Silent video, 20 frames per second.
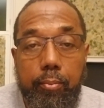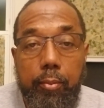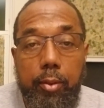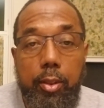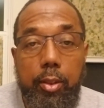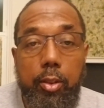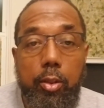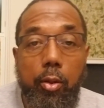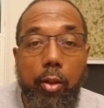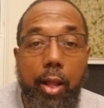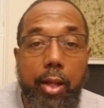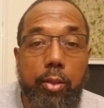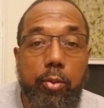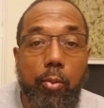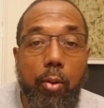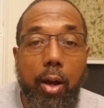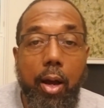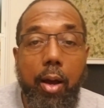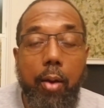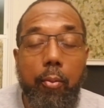And so that's
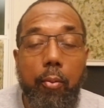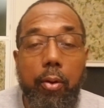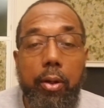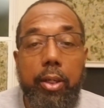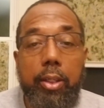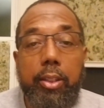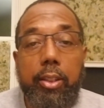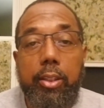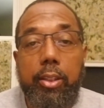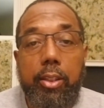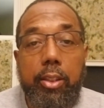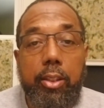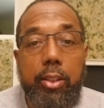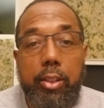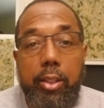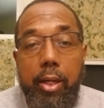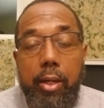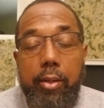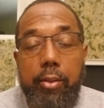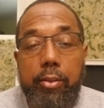why I wanted to just
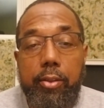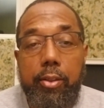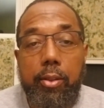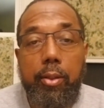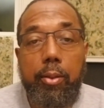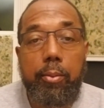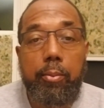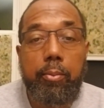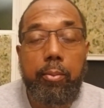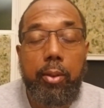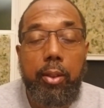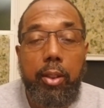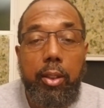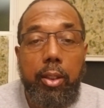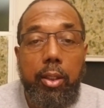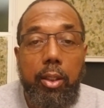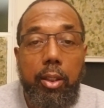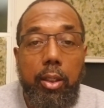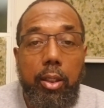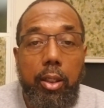share some
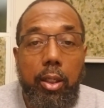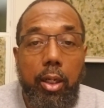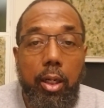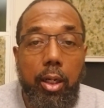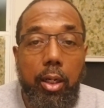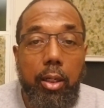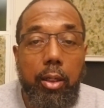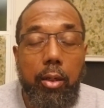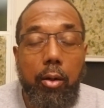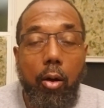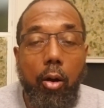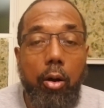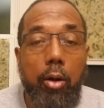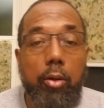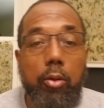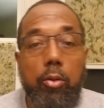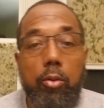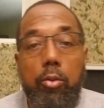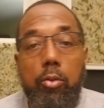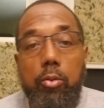
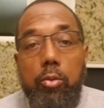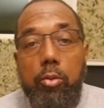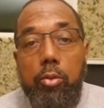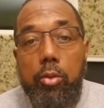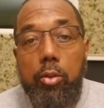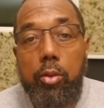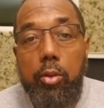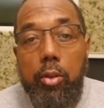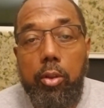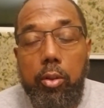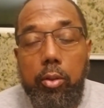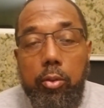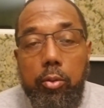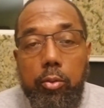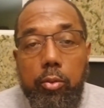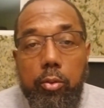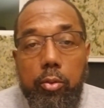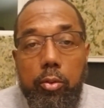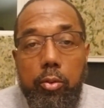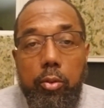articles
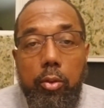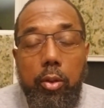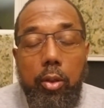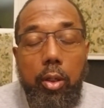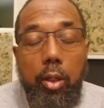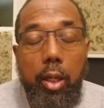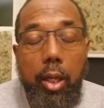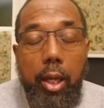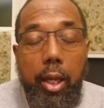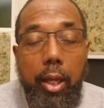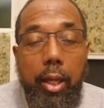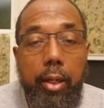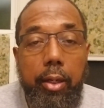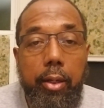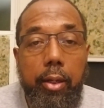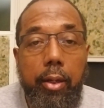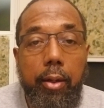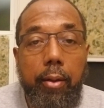and